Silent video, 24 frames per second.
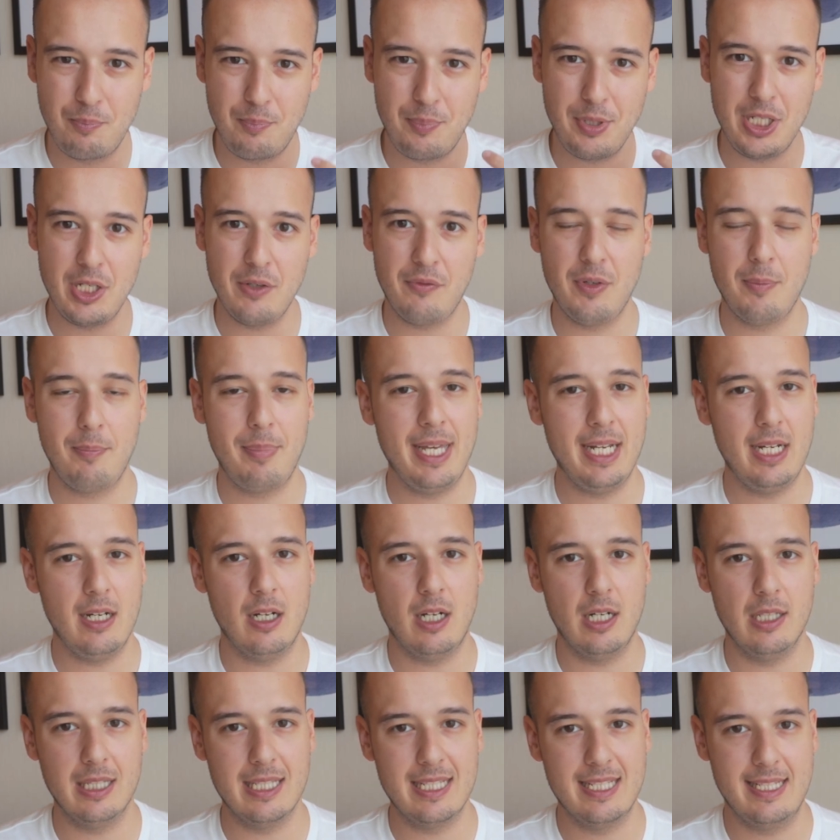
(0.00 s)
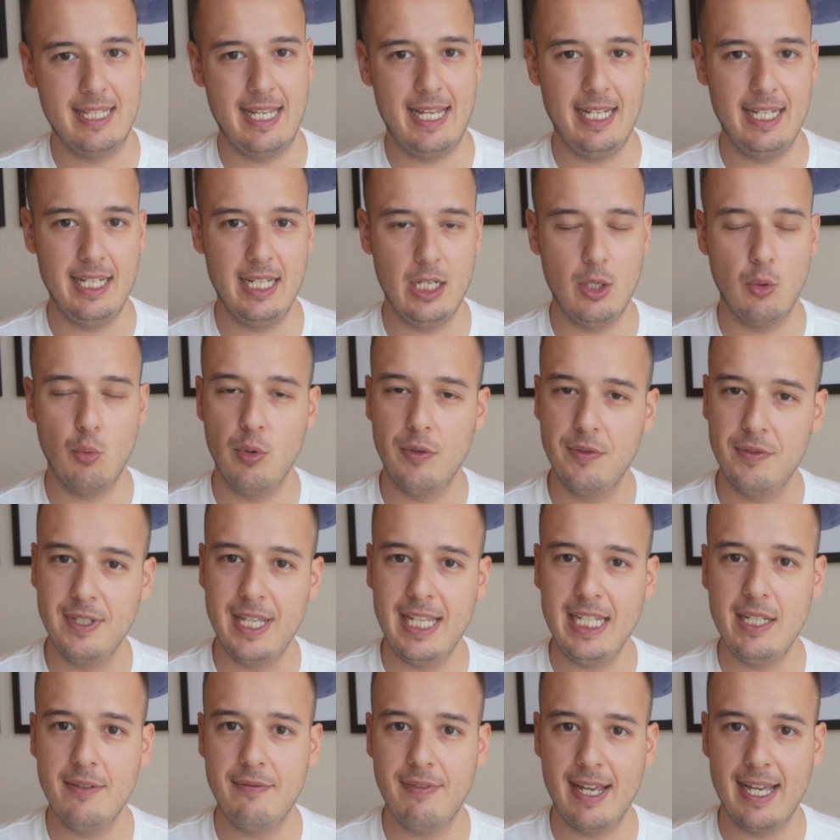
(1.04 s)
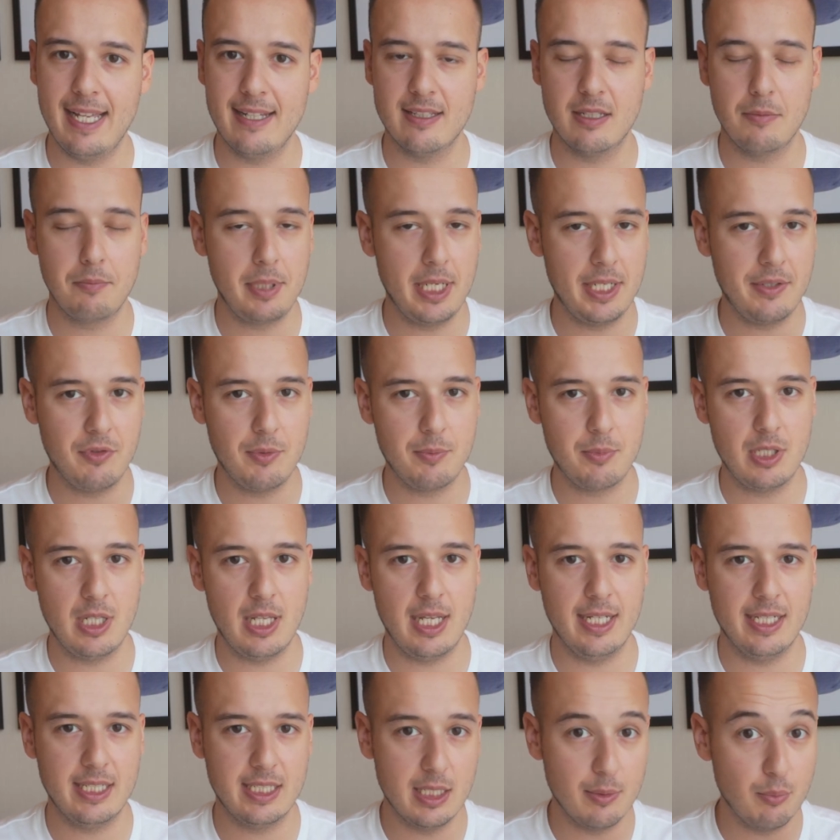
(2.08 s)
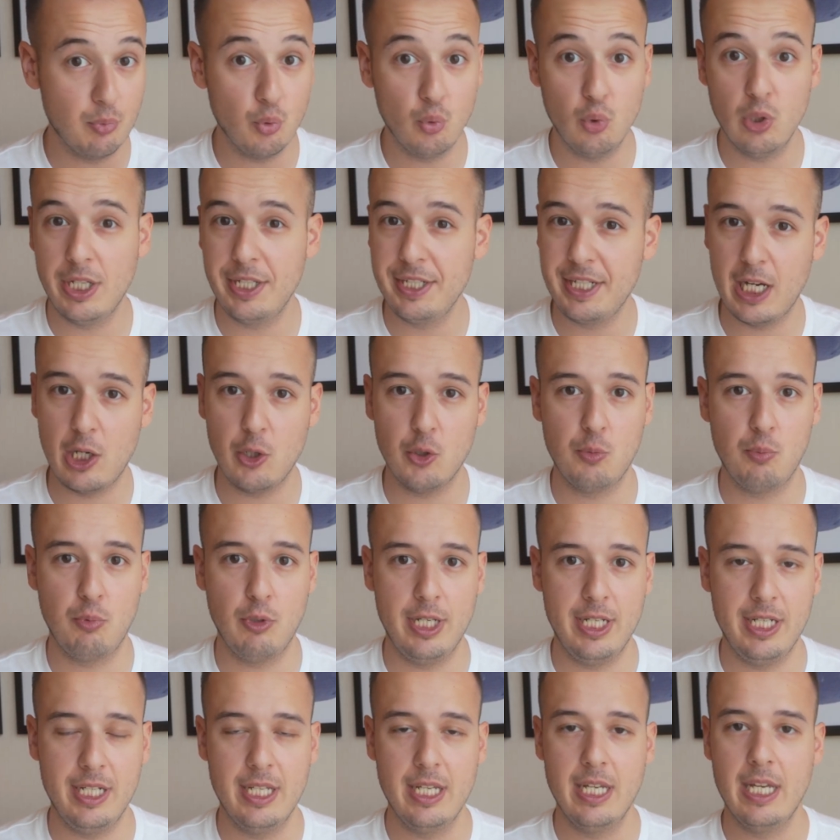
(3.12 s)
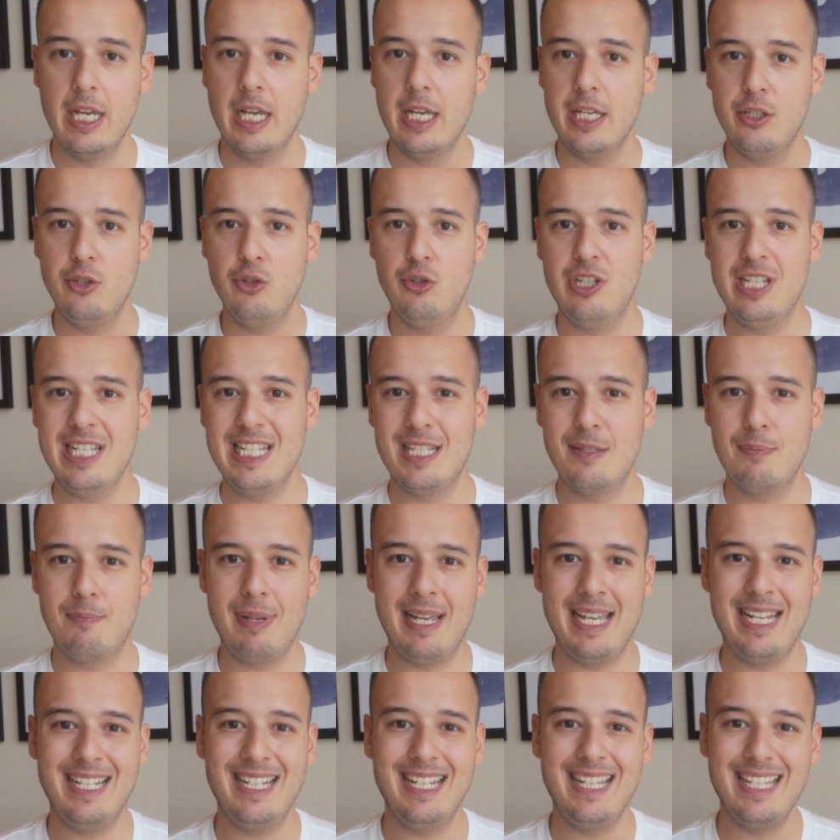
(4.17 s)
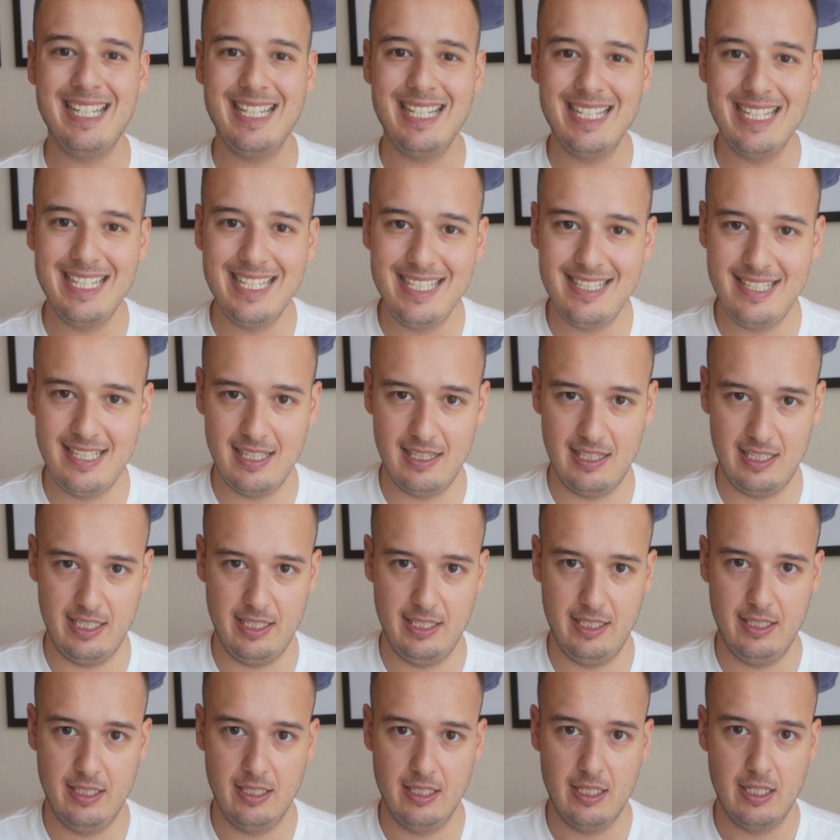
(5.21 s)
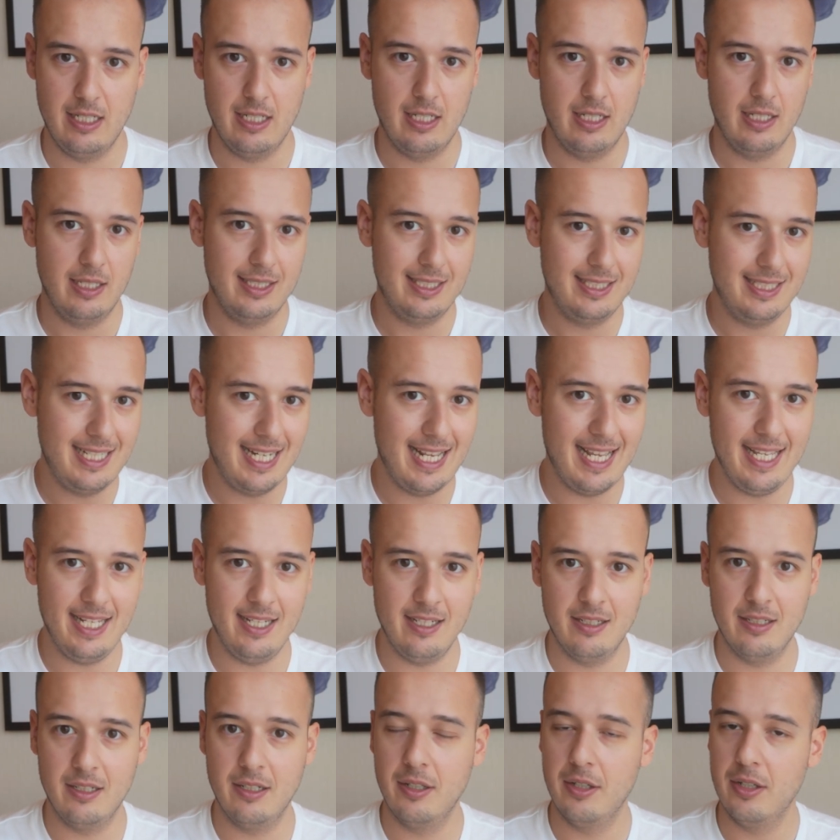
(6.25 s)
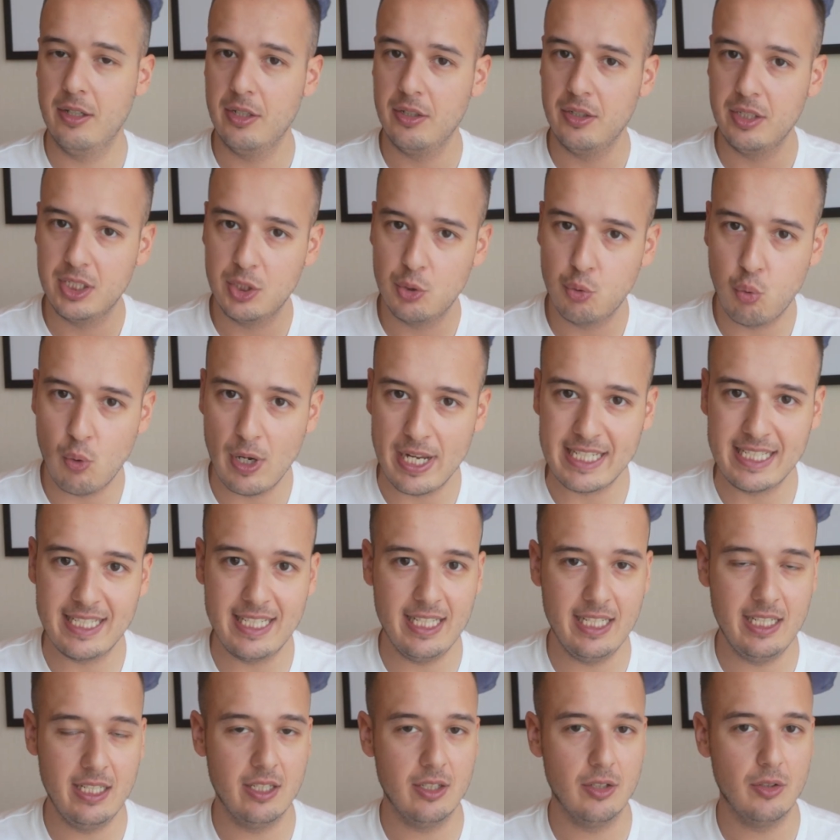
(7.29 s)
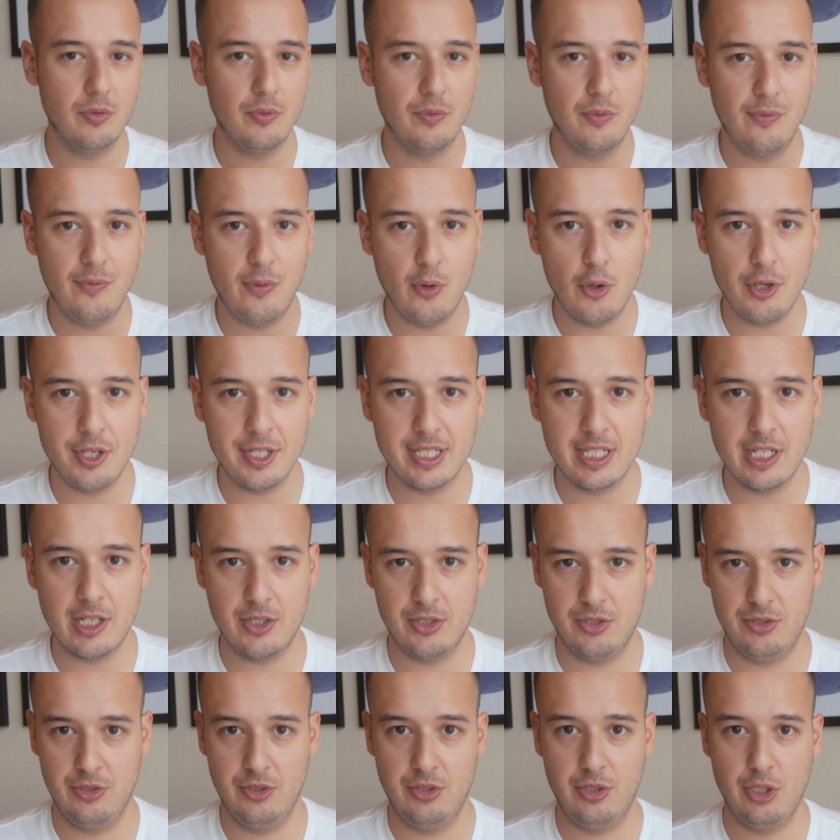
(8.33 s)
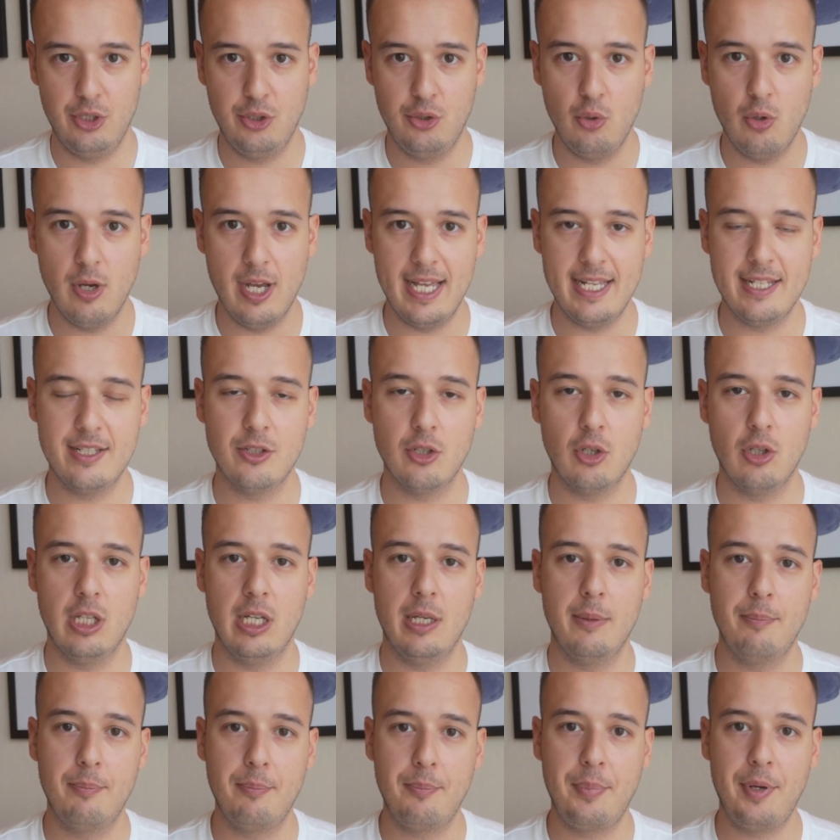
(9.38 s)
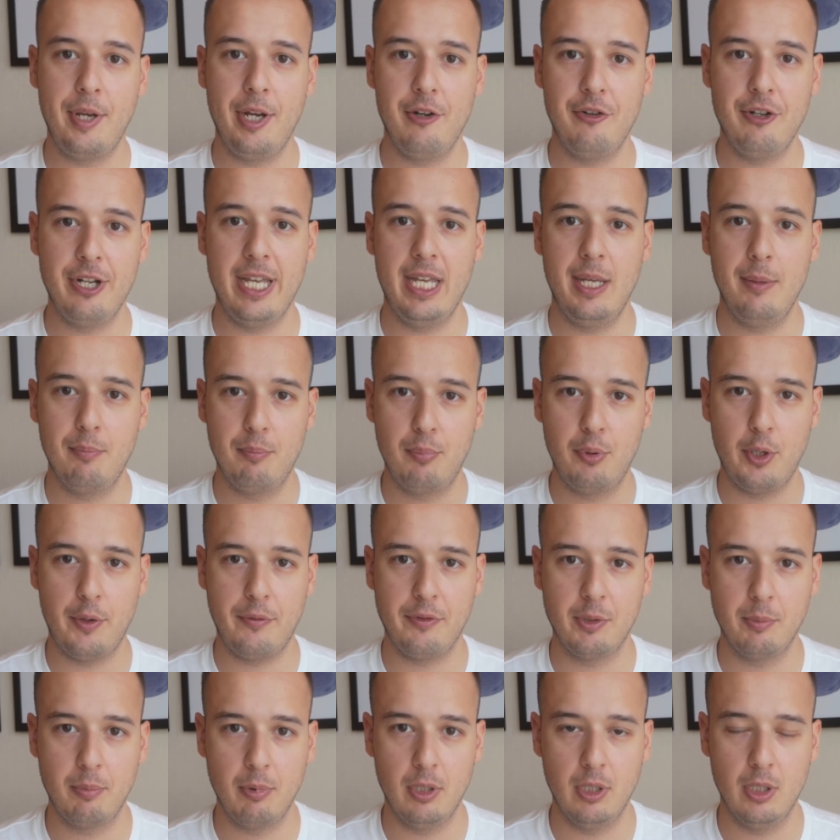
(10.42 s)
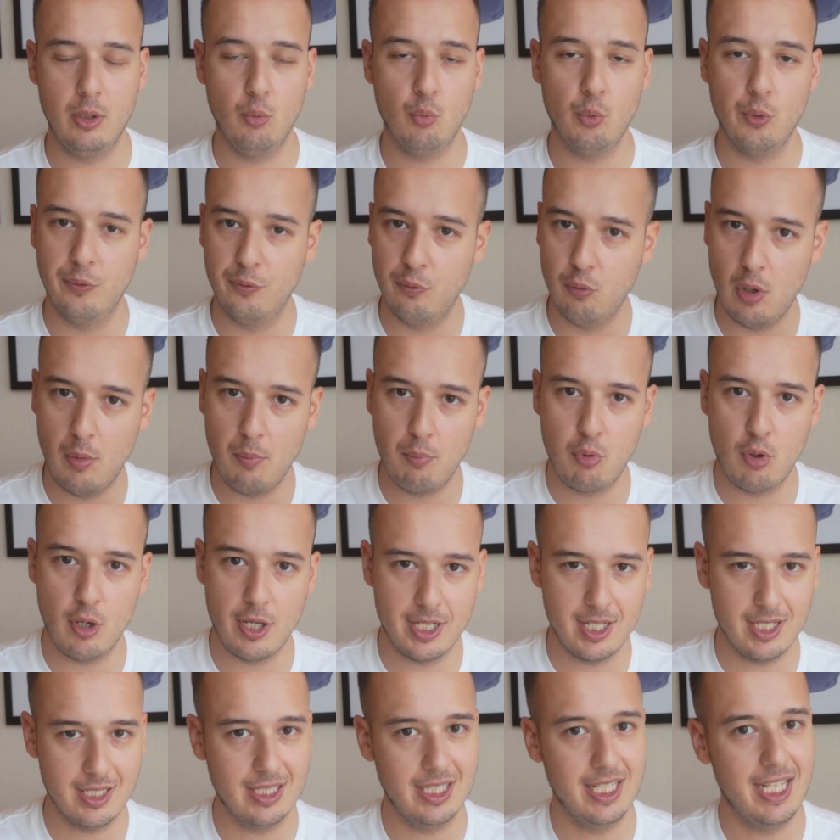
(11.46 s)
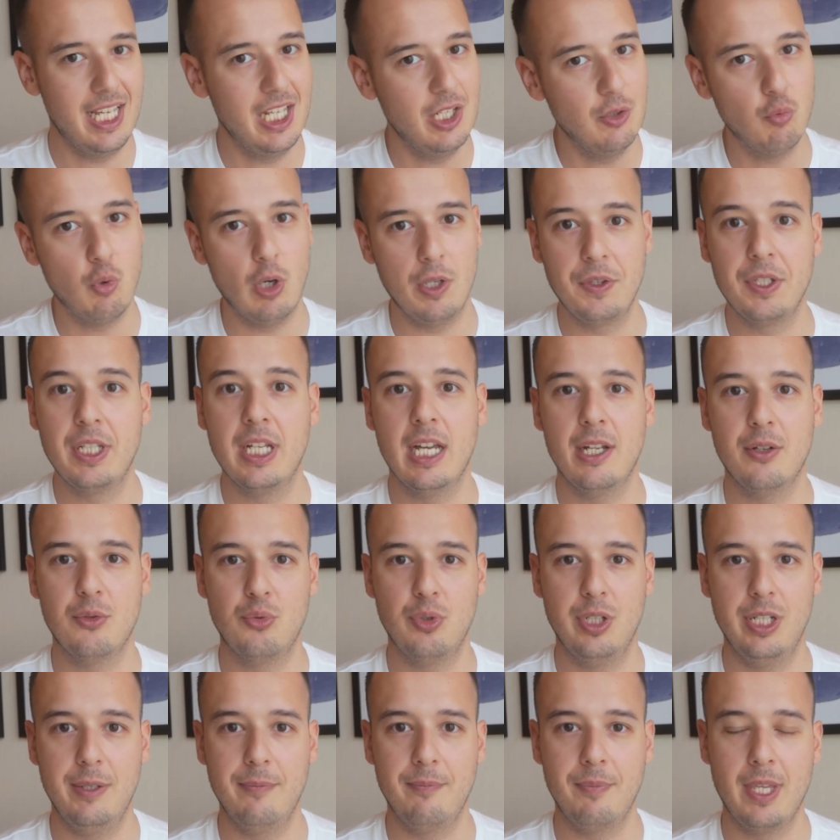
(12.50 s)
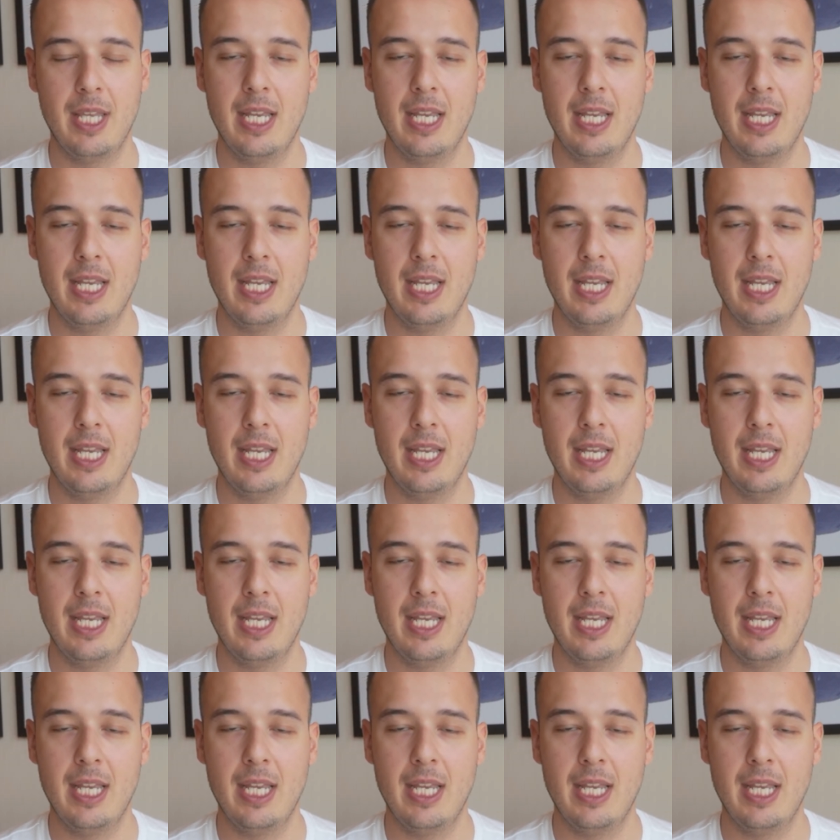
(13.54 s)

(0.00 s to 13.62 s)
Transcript: bit of a better understanding, with native ads and platforms like Taboola and Outbrain, you can spend easily 10, 20, 30,000 US dollar per day profitable with one product in one country.